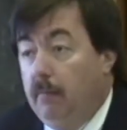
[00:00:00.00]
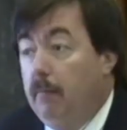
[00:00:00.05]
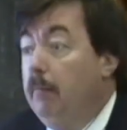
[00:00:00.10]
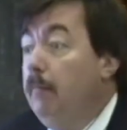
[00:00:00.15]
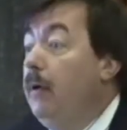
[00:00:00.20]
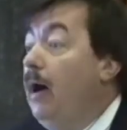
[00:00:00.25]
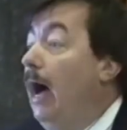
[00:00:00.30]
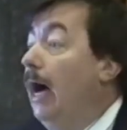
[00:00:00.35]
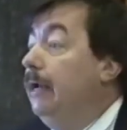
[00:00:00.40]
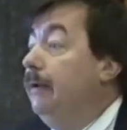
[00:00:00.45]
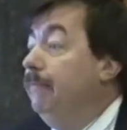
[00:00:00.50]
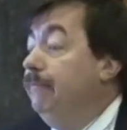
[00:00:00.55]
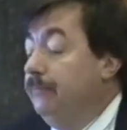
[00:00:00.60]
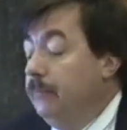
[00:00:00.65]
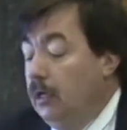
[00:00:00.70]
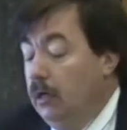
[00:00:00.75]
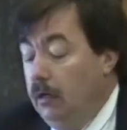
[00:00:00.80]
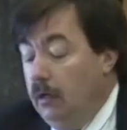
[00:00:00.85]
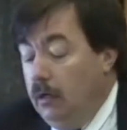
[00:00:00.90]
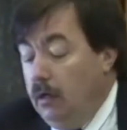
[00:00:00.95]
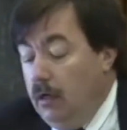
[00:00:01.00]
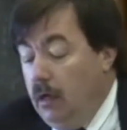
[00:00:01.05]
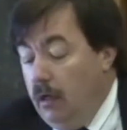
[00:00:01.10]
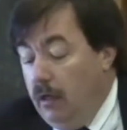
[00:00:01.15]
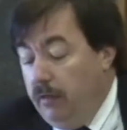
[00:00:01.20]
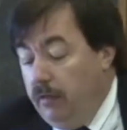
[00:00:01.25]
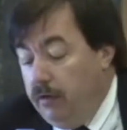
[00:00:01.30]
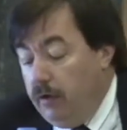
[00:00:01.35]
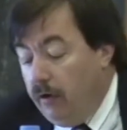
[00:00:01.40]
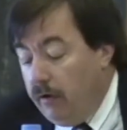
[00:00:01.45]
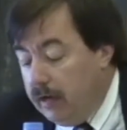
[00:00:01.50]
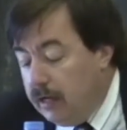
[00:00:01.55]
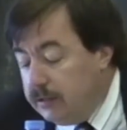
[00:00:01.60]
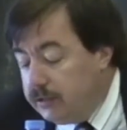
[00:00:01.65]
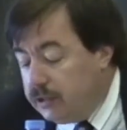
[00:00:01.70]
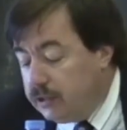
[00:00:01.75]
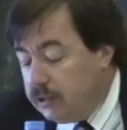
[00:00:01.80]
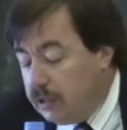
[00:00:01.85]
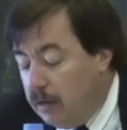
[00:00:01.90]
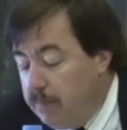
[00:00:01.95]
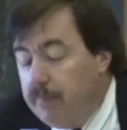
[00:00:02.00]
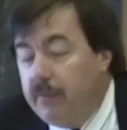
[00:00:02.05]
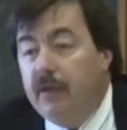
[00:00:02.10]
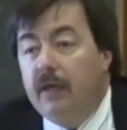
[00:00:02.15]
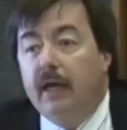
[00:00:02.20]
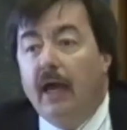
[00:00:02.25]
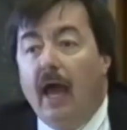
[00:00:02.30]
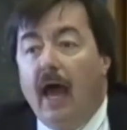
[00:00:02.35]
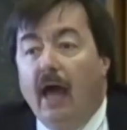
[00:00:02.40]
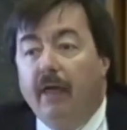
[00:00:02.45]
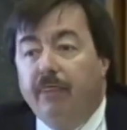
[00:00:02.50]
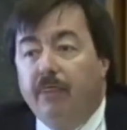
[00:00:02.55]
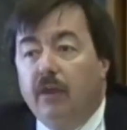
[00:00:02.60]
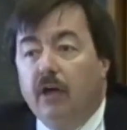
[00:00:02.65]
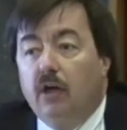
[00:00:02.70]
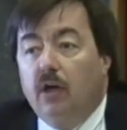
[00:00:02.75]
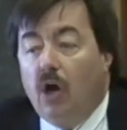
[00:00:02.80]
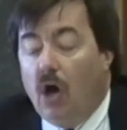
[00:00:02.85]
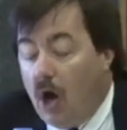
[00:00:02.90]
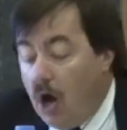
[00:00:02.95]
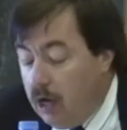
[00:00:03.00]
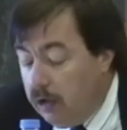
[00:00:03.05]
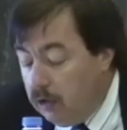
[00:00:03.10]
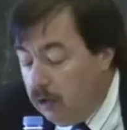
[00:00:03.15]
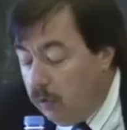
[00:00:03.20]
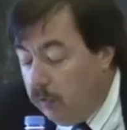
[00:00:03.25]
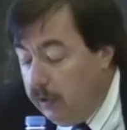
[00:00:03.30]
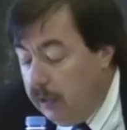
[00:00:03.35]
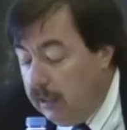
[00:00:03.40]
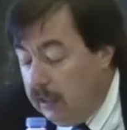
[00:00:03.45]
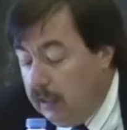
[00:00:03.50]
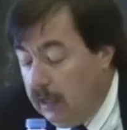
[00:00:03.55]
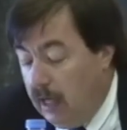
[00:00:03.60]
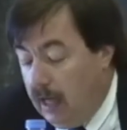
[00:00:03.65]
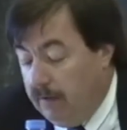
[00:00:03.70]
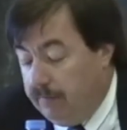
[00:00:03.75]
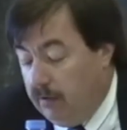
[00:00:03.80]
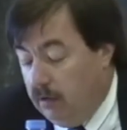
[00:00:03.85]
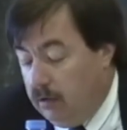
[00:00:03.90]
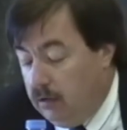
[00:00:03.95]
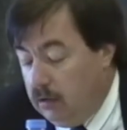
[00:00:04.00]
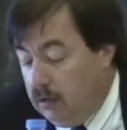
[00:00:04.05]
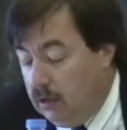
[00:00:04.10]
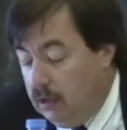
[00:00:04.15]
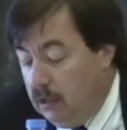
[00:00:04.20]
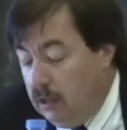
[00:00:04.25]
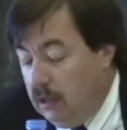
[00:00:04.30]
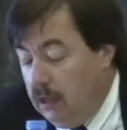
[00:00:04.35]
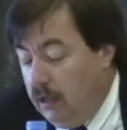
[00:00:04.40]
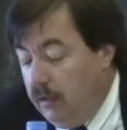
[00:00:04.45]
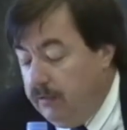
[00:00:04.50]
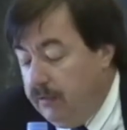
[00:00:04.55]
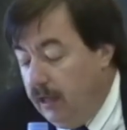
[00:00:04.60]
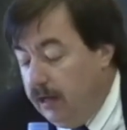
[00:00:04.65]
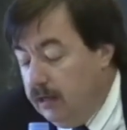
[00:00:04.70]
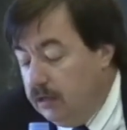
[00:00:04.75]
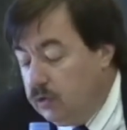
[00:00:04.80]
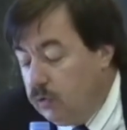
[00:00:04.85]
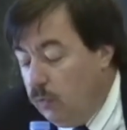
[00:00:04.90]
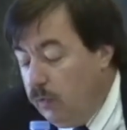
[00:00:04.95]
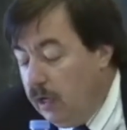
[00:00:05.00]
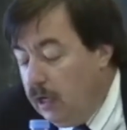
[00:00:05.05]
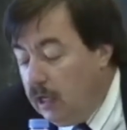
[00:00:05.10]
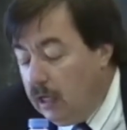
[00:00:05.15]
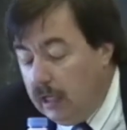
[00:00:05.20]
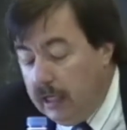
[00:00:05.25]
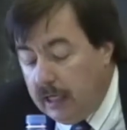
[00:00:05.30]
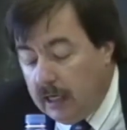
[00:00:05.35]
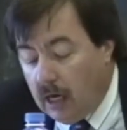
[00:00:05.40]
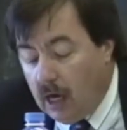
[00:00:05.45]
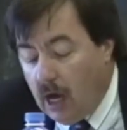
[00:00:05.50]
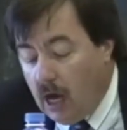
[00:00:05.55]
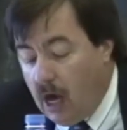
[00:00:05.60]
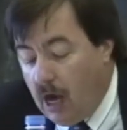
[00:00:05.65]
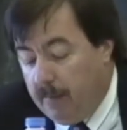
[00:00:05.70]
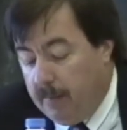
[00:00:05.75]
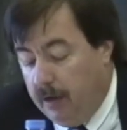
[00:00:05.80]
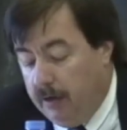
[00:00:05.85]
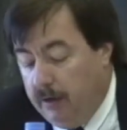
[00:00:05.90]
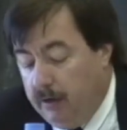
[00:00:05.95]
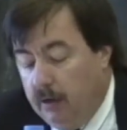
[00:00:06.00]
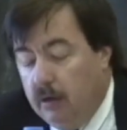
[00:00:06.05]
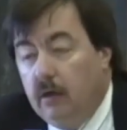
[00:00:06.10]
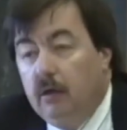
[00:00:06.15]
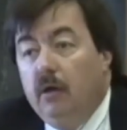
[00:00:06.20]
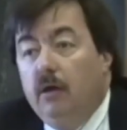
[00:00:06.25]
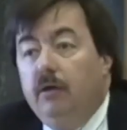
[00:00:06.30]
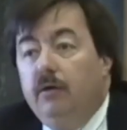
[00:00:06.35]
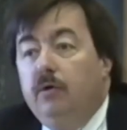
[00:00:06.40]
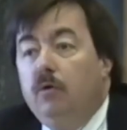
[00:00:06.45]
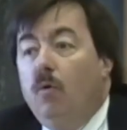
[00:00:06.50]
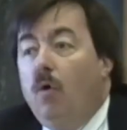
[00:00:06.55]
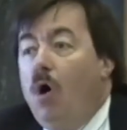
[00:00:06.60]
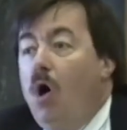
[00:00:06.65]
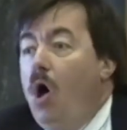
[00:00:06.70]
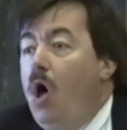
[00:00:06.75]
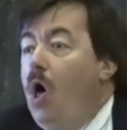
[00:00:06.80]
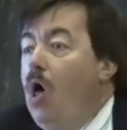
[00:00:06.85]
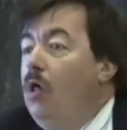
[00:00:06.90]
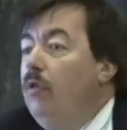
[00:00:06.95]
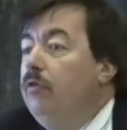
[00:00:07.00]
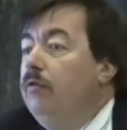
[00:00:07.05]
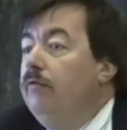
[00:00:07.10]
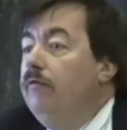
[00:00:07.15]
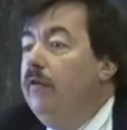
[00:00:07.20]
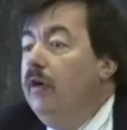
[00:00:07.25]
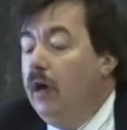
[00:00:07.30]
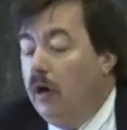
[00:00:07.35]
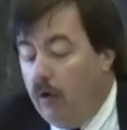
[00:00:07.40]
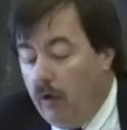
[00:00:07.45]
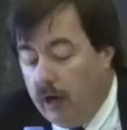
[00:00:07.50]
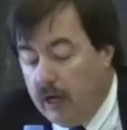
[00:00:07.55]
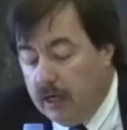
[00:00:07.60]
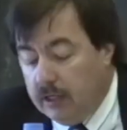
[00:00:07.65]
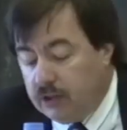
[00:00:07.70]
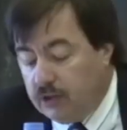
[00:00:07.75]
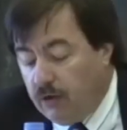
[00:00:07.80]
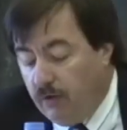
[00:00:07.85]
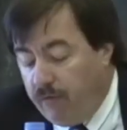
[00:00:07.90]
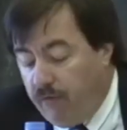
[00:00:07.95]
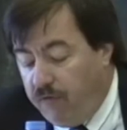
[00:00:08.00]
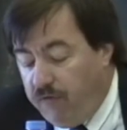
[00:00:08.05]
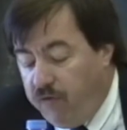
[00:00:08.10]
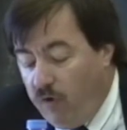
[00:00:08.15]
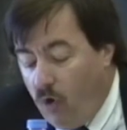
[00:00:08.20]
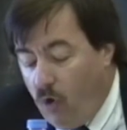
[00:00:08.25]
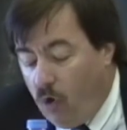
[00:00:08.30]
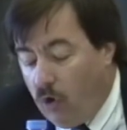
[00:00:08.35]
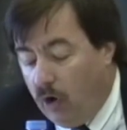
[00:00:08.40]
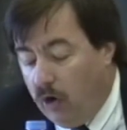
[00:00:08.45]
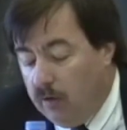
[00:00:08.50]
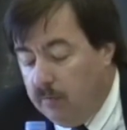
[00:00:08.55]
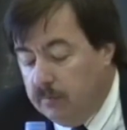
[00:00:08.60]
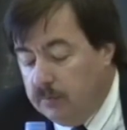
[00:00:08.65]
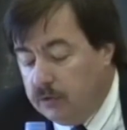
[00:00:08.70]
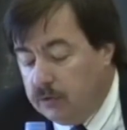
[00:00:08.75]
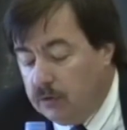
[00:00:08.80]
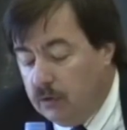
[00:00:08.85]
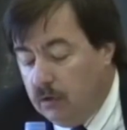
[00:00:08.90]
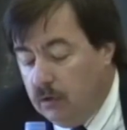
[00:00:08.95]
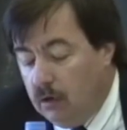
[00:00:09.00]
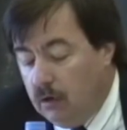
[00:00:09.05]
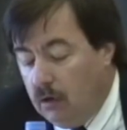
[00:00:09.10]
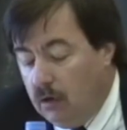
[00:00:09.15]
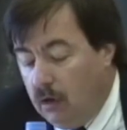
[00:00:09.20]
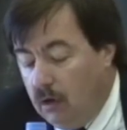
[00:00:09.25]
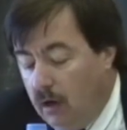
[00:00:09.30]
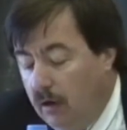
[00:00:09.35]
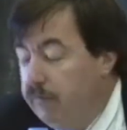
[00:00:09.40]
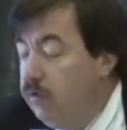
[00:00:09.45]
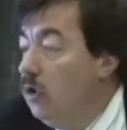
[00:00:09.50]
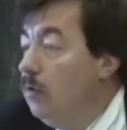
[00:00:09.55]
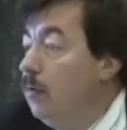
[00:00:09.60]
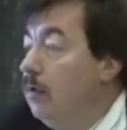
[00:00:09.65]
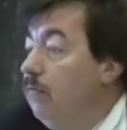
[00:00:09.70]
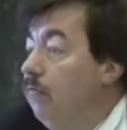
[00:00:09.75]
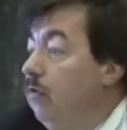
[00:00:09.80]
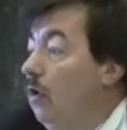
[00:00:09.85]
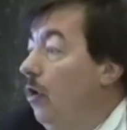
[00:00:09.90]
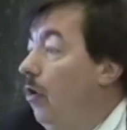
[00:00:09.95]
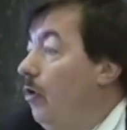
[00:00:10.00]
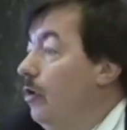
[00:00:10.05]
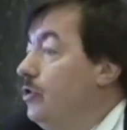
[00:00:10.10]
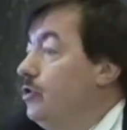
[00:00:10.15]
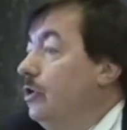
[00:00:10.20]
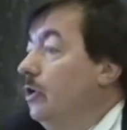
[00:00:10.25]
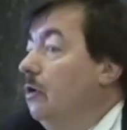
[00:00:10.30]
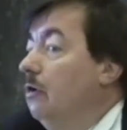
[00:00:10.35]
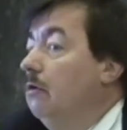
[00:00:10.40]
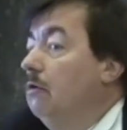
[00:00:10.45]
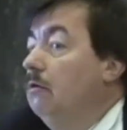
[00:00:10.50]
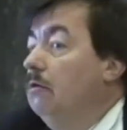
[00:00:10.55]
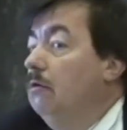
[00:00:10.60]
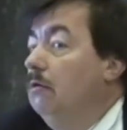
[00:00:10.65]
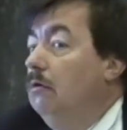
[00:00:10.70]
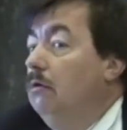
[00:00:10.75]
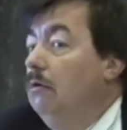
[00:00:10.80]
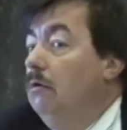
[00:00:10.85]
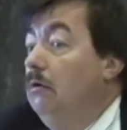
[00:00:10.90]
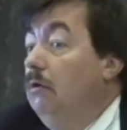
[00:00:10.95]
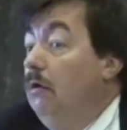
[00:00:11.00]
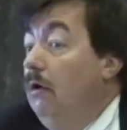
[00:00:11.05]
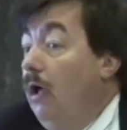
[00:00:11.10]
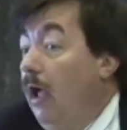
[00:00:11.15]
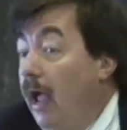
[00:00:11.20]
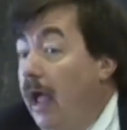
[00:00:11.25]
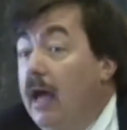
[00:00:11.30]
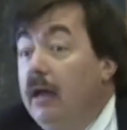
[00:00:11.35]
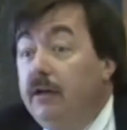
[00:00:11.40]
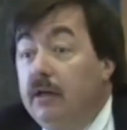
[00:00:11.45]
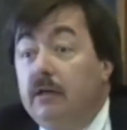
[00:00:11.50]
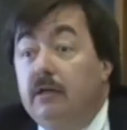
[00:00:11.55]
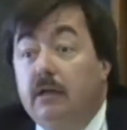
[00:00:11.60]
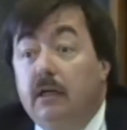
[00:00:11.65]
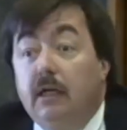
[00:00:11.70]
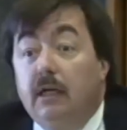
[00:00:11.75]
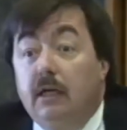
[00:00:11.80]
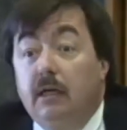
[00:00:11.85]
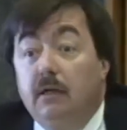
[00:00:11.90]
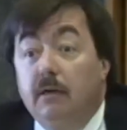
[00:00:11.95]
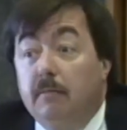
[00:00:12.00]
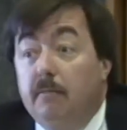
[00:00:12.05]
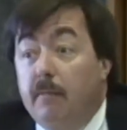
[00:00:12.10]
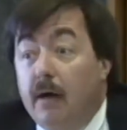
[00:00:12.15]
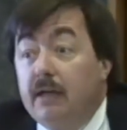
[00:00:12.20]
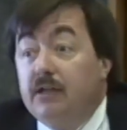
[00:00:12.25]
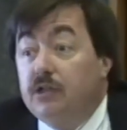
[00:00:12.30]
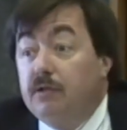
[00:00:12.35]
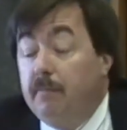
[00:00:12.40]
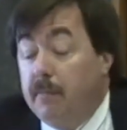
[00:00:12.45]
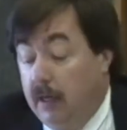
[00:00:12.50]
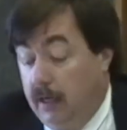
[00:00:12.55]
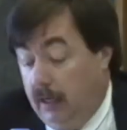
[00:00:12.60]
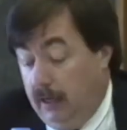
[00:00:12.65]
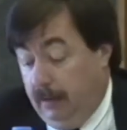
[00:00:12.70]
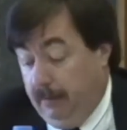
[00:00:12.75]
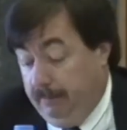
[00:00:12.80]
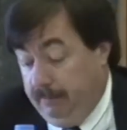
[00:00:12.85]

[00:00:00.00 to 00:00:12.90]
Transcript: But there is something at the concrete level that is really common to all the various forms of human flourishing, and indeed must be.